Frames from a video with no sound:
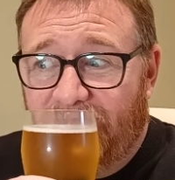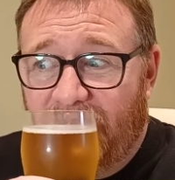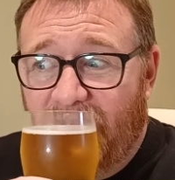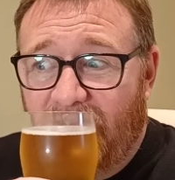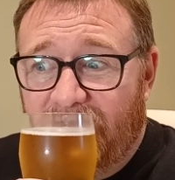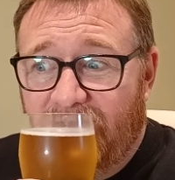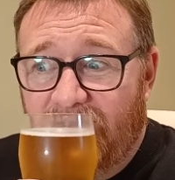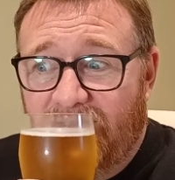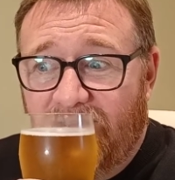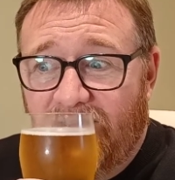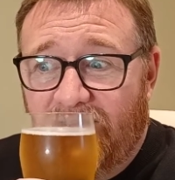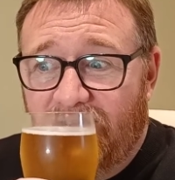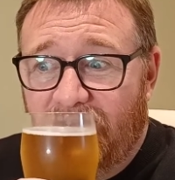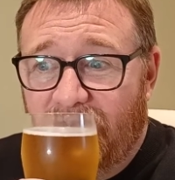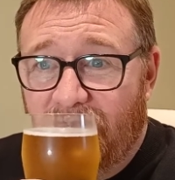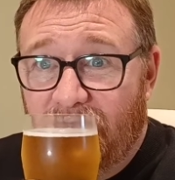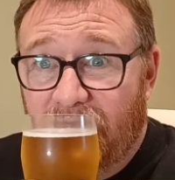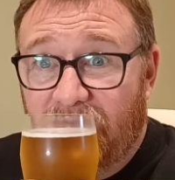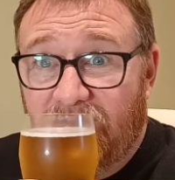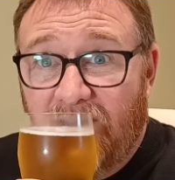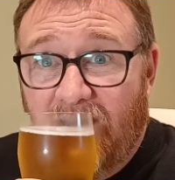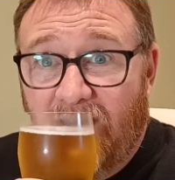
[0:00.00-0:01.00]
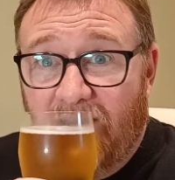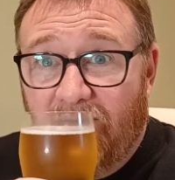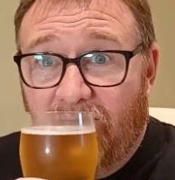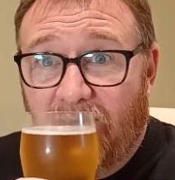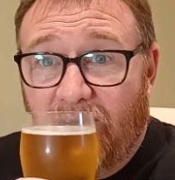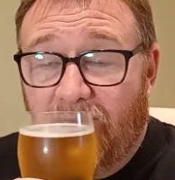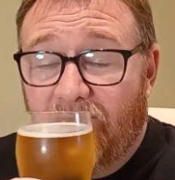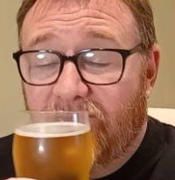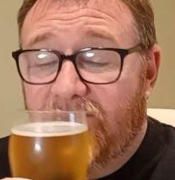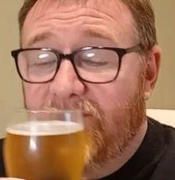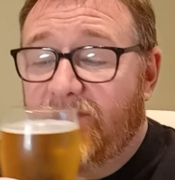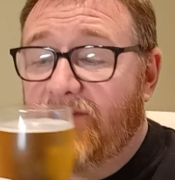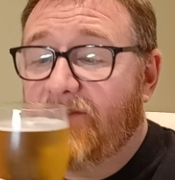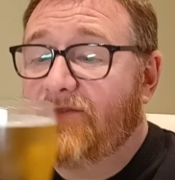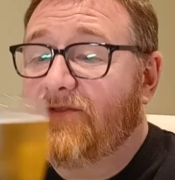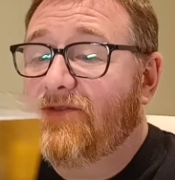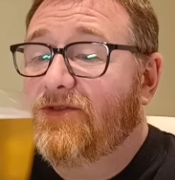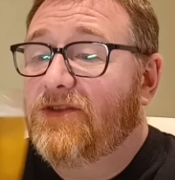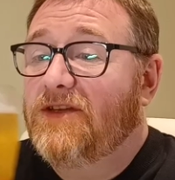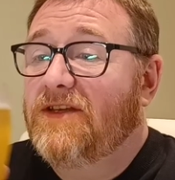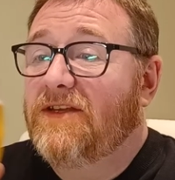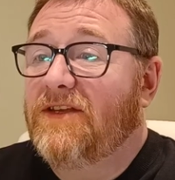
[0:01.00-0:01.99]
a traditional Czech Pilsner,
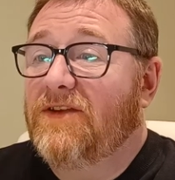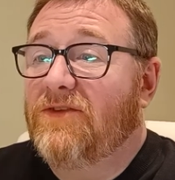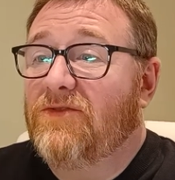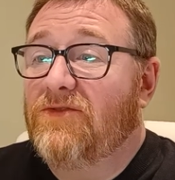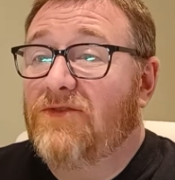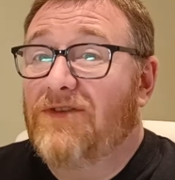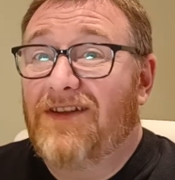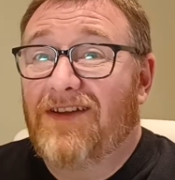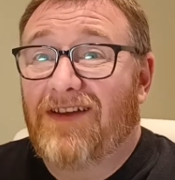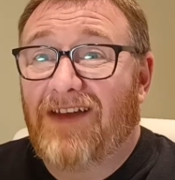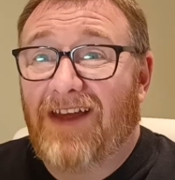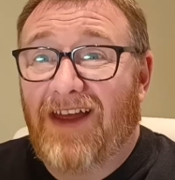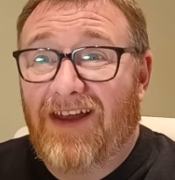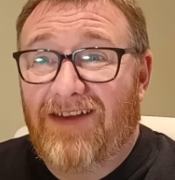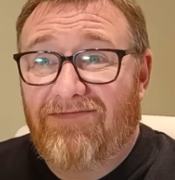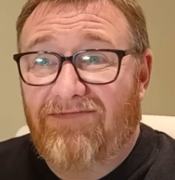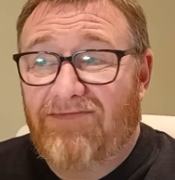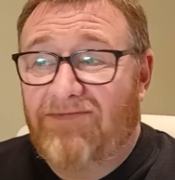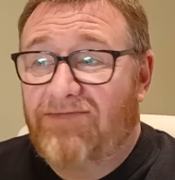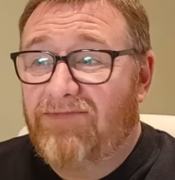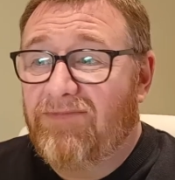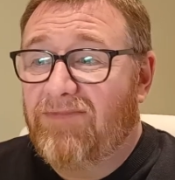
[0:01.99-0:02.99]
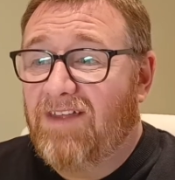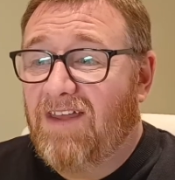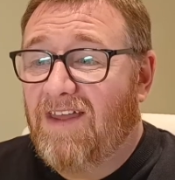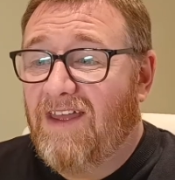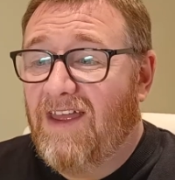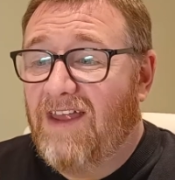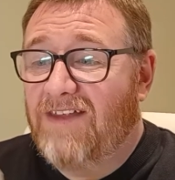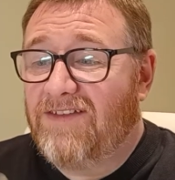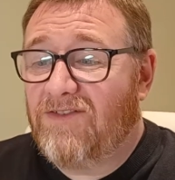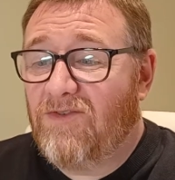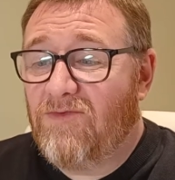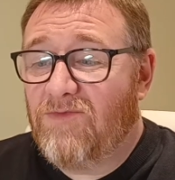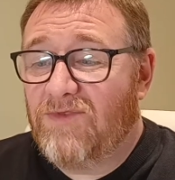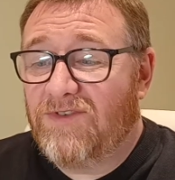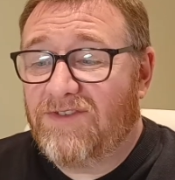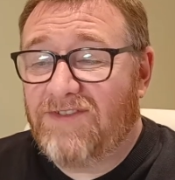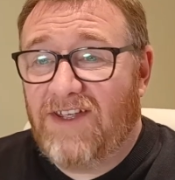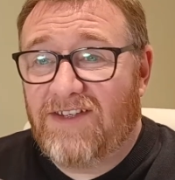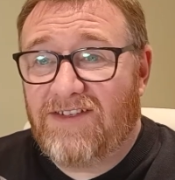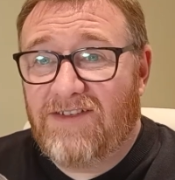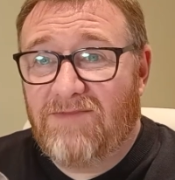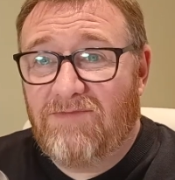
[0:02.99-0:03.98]
so there you go. And again, the head's
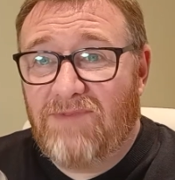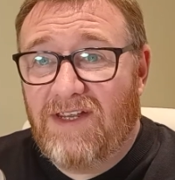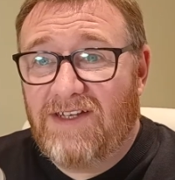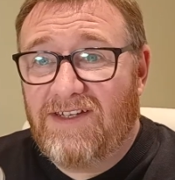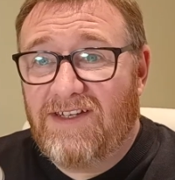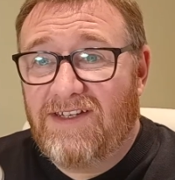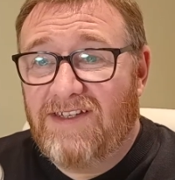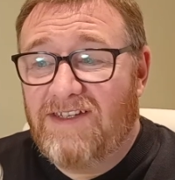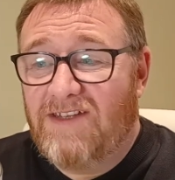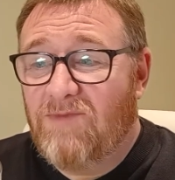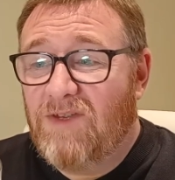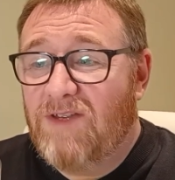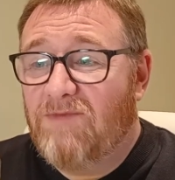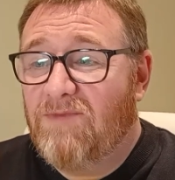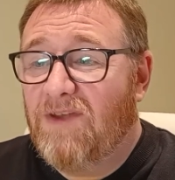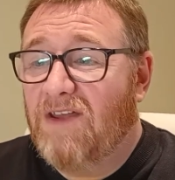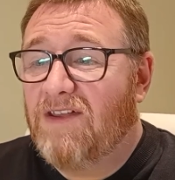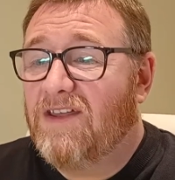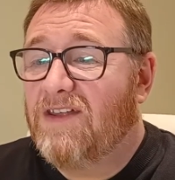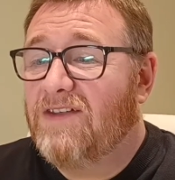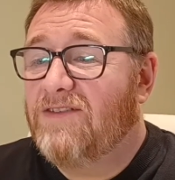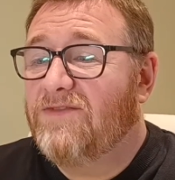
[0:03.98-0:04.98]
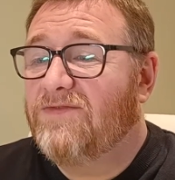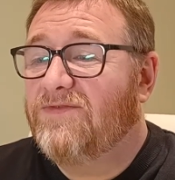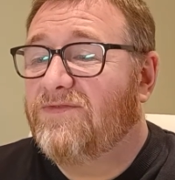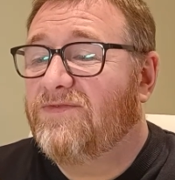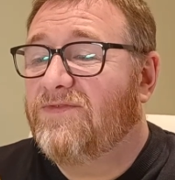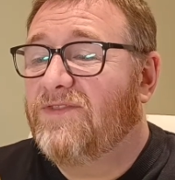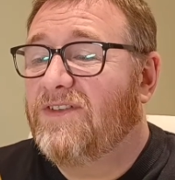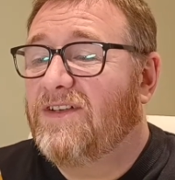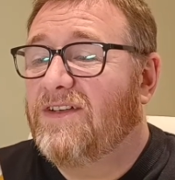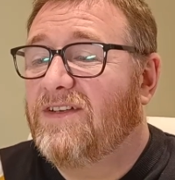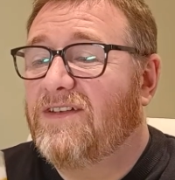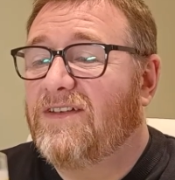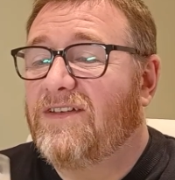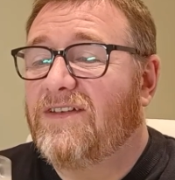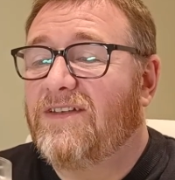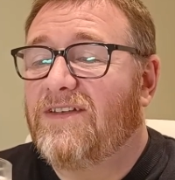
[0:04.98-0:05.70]
almost dissipated, a wee bit, you know, uh,